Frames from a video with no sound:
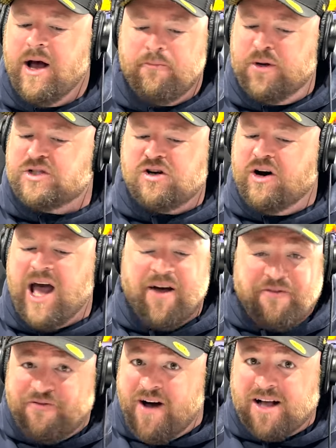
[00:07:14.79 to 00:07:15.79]
But it's got to
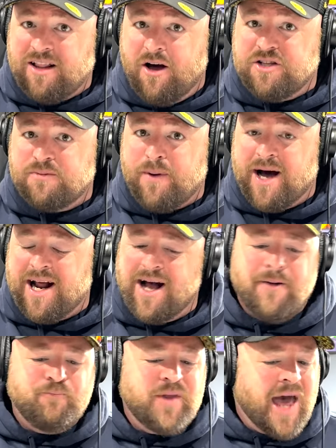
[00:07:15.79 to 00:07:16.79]
have fuckloads of butter,
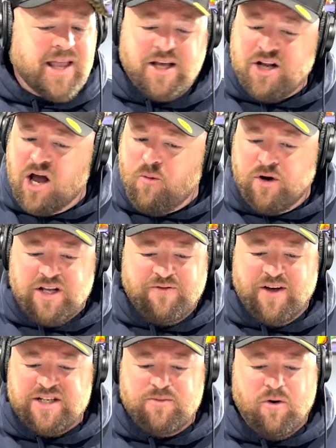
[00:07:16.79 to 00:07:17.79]
and you don't want your
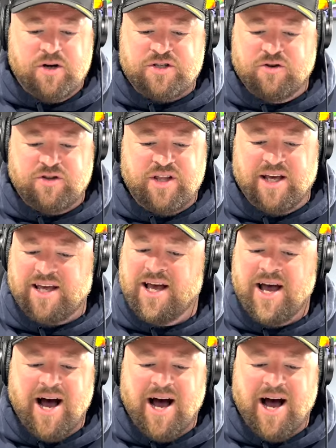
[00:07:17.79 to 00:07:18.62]
Vegemite too thick.